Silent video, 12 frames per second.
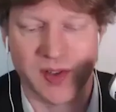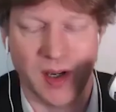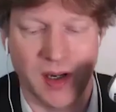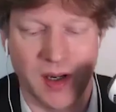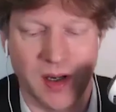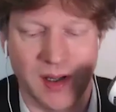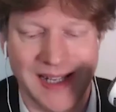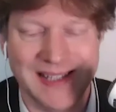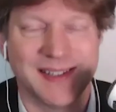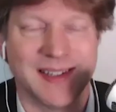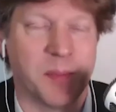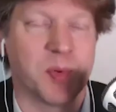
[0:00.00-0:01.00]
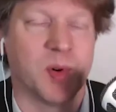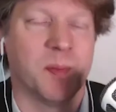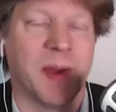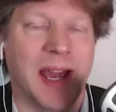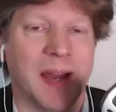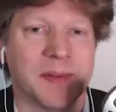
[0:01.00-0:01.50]
are less separate
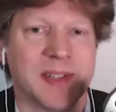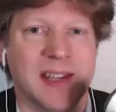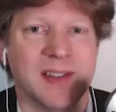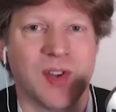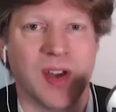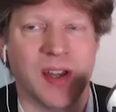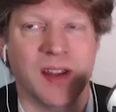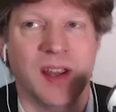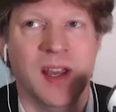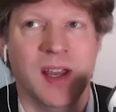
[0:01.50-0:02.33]
perhaps, is that